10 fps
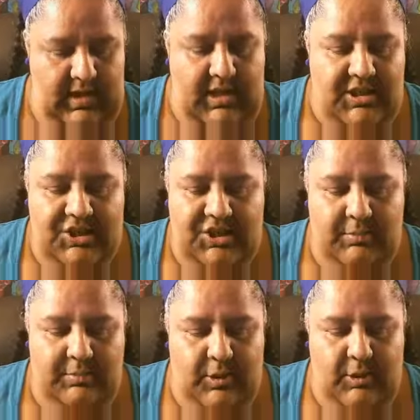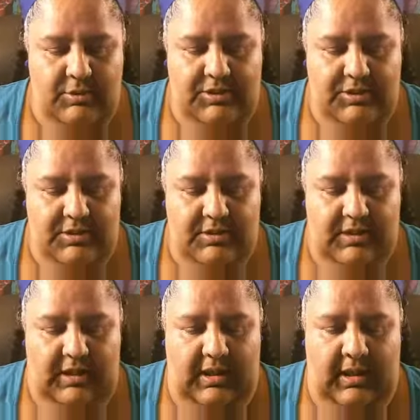She wrote
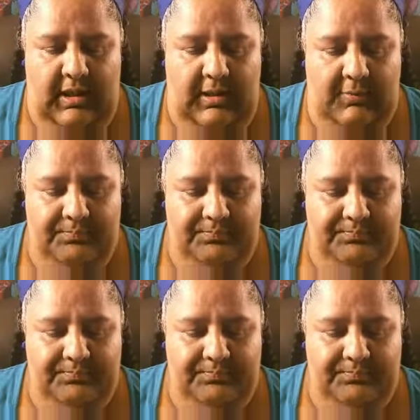the